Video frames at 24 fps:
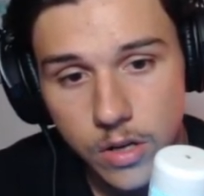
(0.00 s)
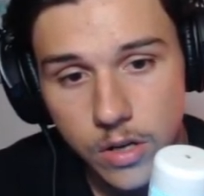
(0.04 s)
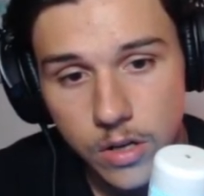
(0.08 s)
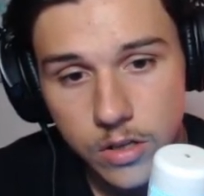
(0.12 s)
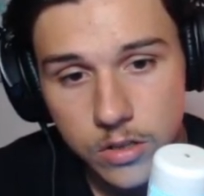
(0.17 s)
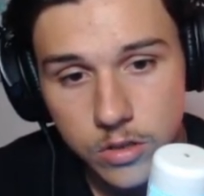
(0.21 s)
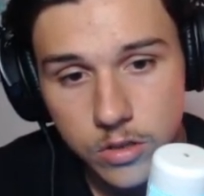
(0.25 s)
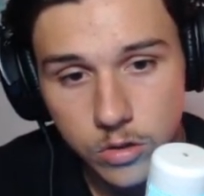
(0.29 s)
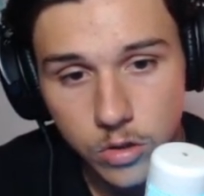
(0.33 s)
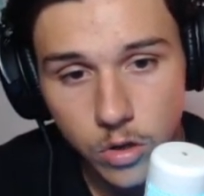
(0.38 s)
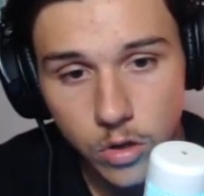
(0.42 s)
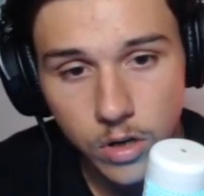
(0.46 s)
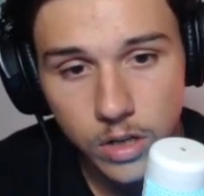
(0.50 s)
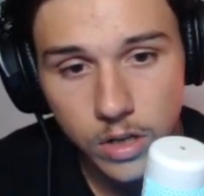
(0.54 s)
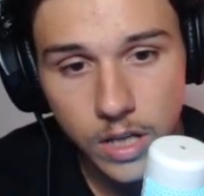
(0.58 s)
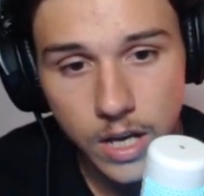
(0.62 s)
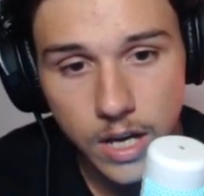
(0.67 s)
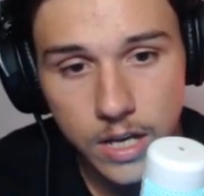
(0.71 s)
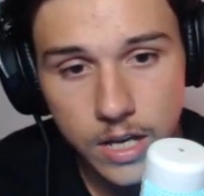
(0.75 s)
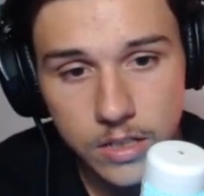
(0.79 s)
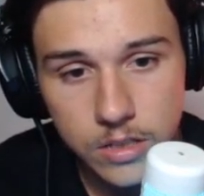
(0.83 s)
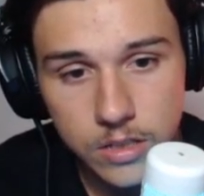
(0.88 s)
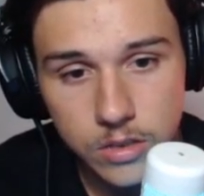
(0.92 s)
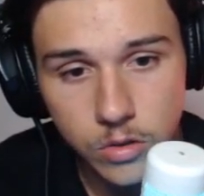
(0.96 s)
So lower
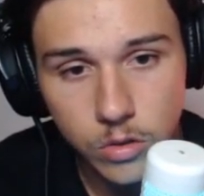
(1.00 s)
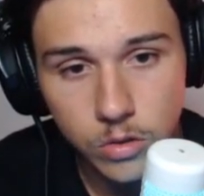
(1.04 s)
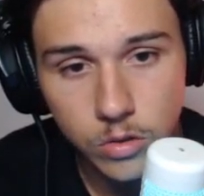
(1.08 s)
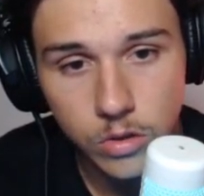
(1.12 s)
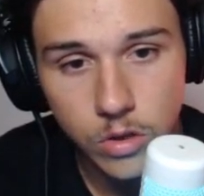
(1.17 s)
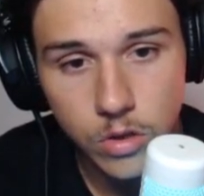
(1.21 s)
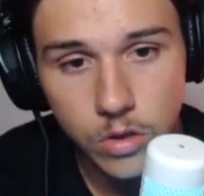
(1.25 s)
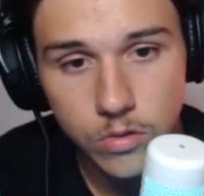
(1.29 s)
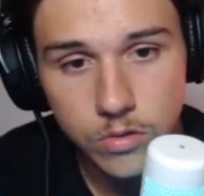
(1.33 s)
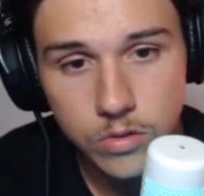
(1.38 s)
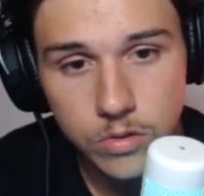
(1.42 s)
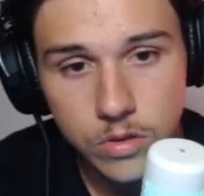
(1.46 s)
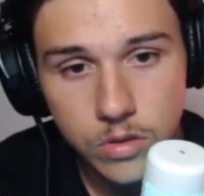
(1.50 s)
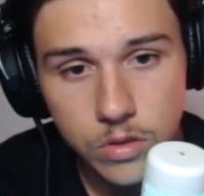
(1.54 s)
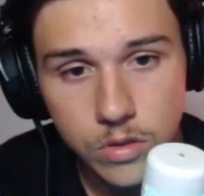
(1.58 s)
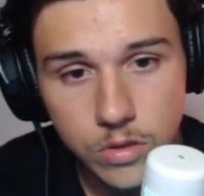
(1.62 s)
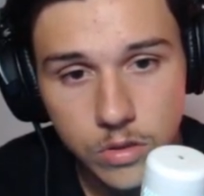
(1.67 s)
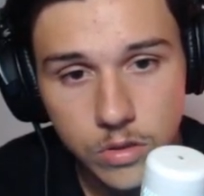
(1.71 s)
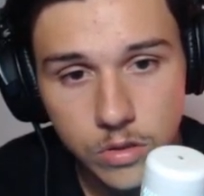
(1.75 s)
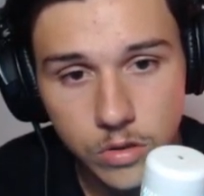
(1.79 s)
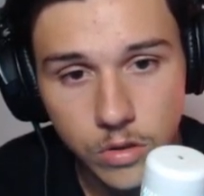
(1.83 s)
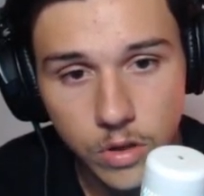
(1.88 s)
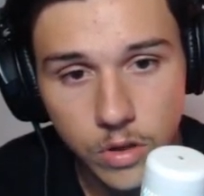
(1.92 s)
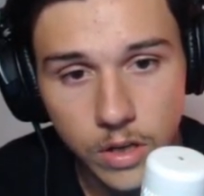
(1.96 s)
highs, lower lows,
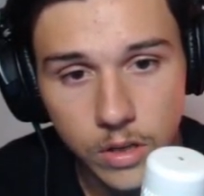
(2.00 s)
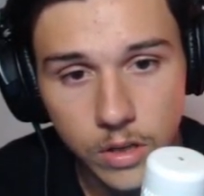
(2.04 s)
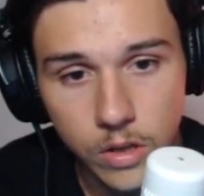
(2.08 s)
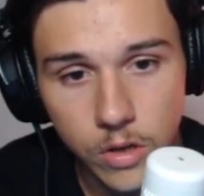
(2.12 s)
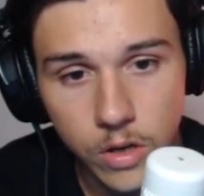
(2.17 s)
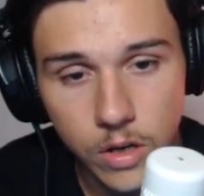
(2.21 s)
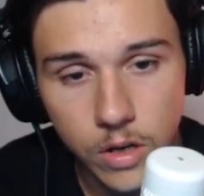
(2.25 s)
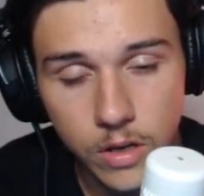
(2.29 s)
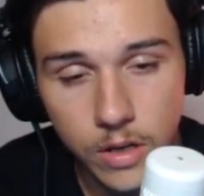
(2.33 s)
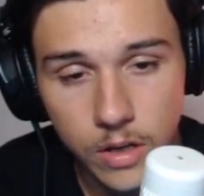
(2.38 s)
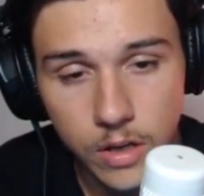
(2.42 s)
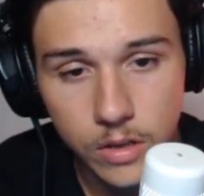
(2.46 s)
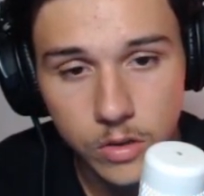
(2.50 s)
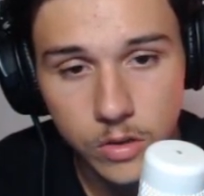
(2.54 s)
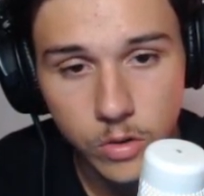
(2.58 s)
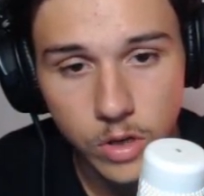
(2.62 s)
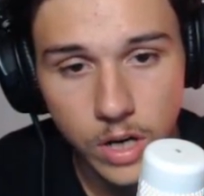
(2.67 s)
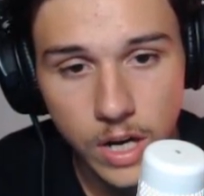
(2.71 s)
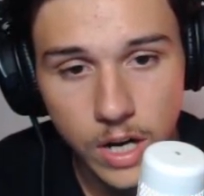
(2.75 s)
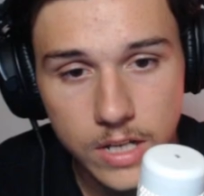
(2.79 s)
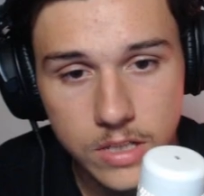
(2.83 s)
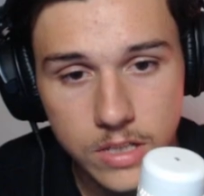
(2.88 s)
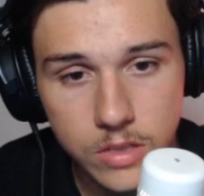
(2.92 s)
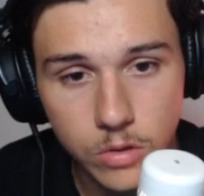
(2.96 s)
lower
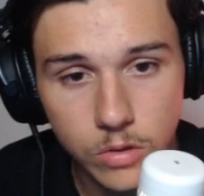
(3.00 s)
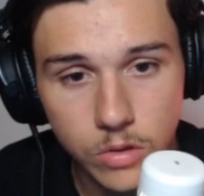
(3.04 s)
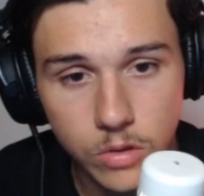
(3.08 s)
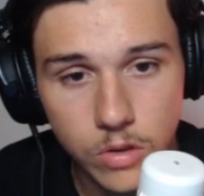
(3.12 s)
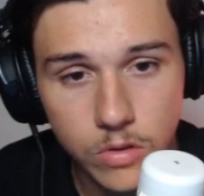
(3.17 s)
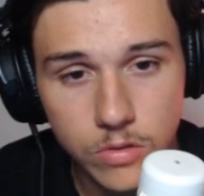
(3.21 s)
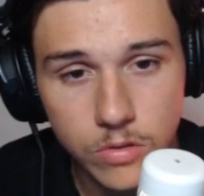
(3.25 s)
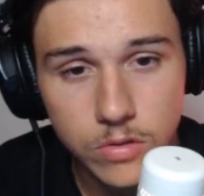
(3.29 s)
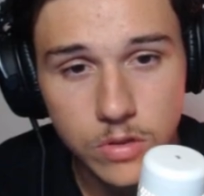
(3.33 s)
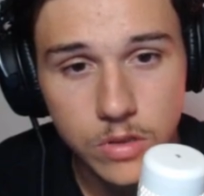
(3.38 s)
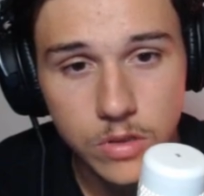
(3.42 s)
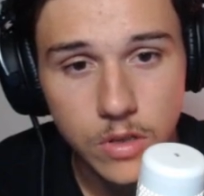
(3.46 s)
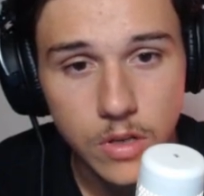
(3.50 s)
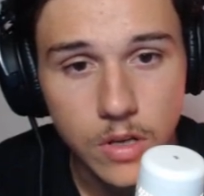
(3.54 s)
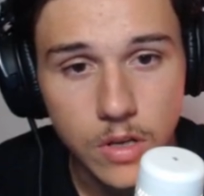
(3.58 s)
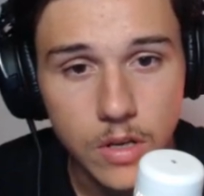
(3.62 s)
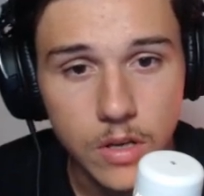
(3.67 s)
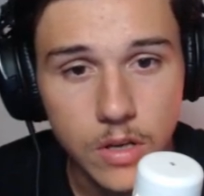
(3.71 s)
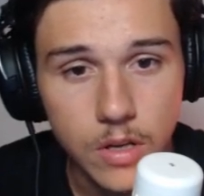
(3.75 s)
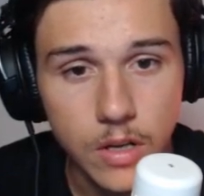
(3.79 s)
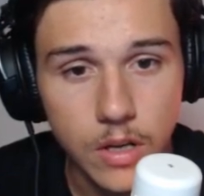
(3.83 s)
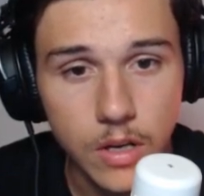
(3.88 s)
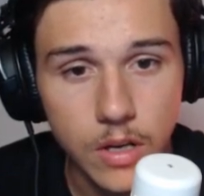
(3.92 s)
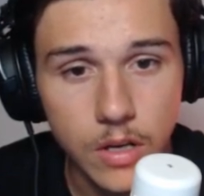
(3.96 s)
highs, lower lows,
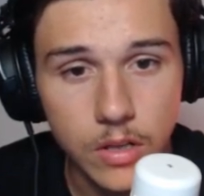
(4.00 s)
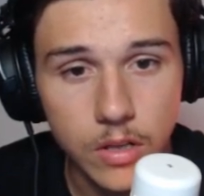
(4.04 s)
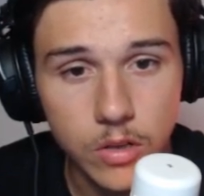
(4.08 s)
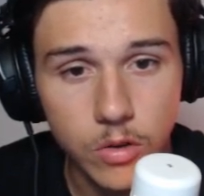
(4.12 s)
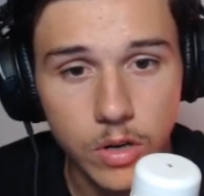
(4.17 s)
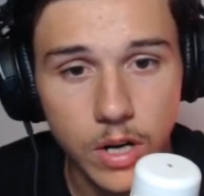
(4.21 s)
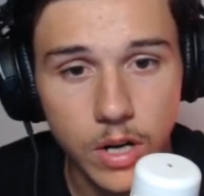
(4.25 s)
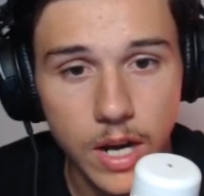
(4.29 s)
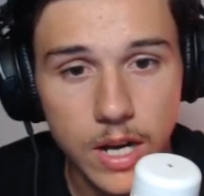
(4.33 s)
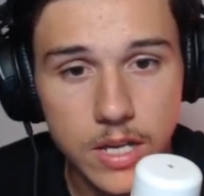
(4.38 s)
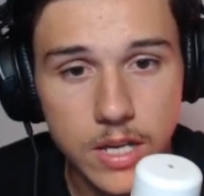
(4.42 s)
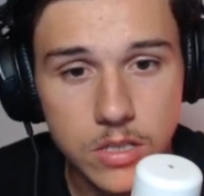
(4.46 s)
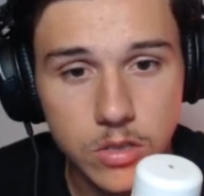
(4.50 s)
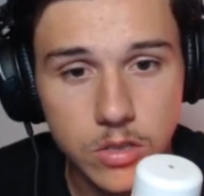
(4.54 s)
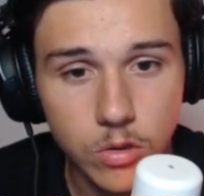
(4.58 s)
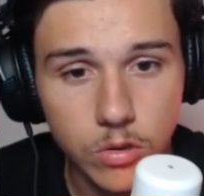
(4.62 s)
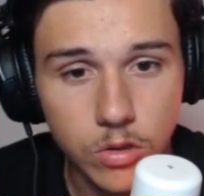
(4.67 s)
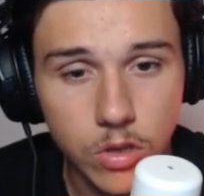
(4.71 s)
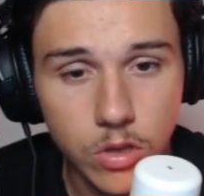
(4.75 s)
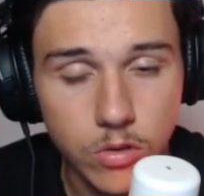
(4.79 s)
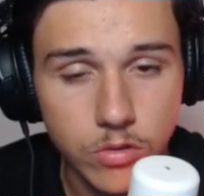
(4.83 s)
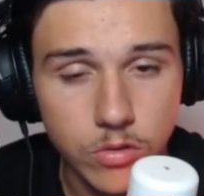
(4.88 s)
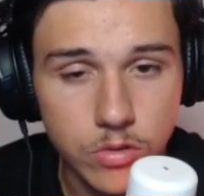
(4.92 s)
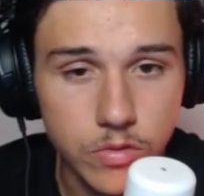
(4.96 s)
lower highs, lower
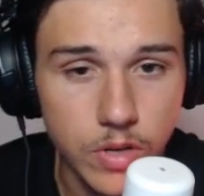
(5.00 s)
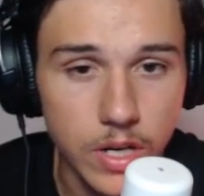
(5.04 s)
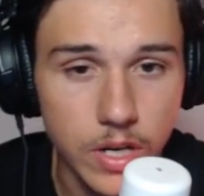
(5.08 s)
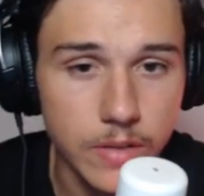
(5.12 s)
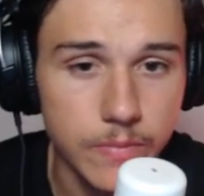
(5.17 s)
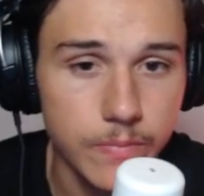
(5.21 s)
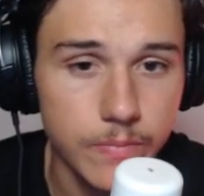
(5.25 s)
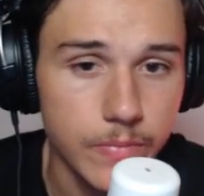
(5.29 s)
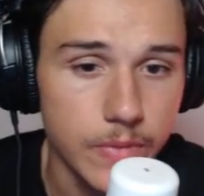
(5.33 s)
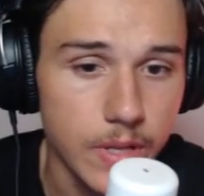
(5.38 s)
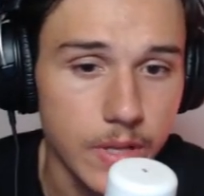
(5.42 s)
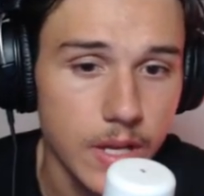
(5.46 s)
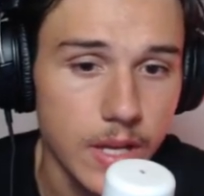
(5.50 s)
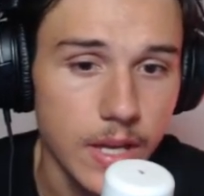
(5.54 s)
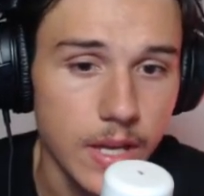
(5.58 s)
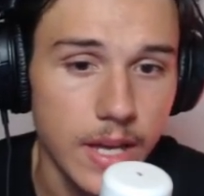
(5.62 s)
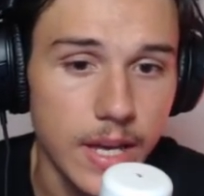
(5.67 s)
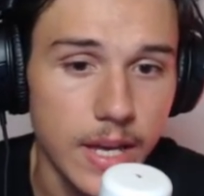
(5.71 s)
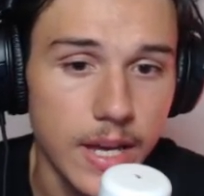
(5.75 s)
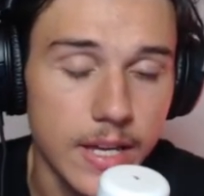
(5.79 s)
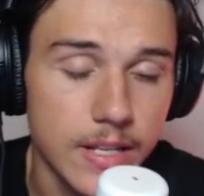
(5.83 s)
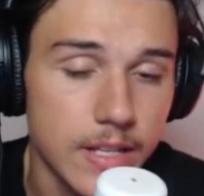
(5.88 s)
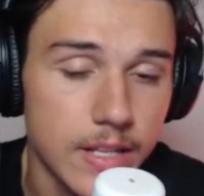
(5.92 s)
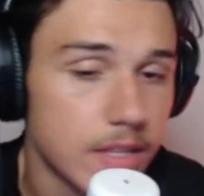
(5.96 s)
lows, right?
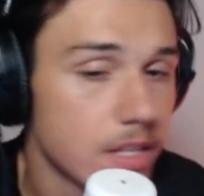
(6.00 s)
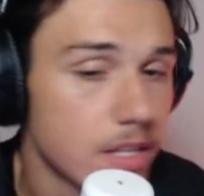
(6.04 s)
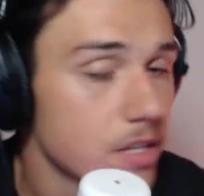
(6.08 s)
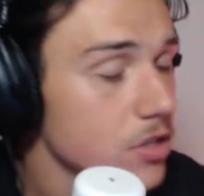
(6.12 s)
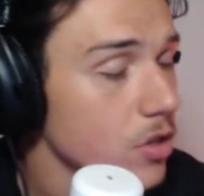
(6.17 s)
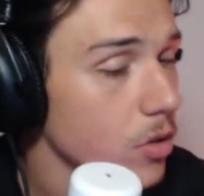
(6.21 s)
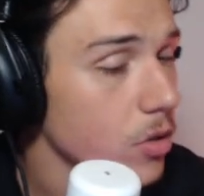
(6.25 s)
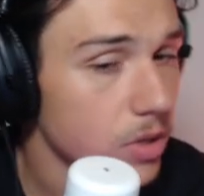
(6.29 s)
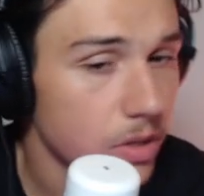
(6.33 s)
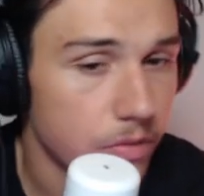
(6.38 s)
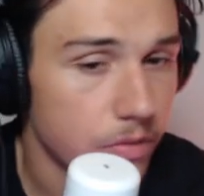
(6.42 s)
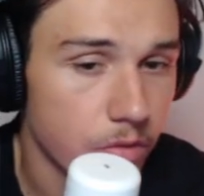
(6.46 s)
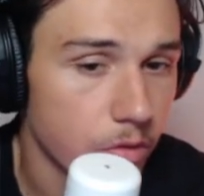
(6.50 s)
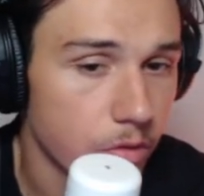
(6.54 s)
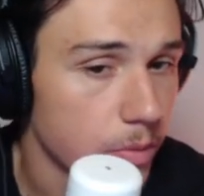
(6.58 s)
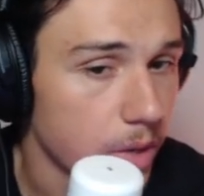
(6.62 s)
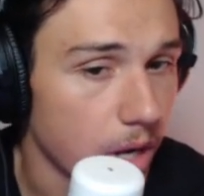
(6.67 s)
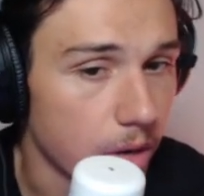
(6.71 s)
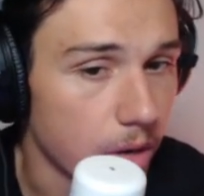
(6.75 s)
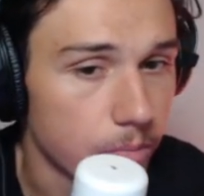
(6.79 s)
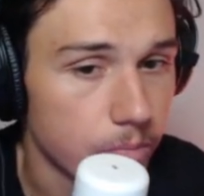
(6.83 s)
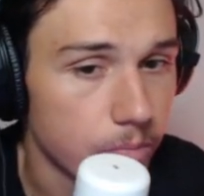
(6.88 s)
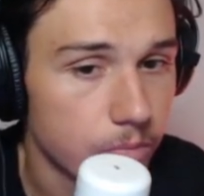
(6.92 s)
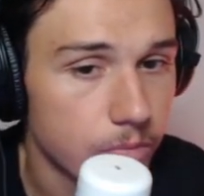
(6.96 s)
And there's no different from now.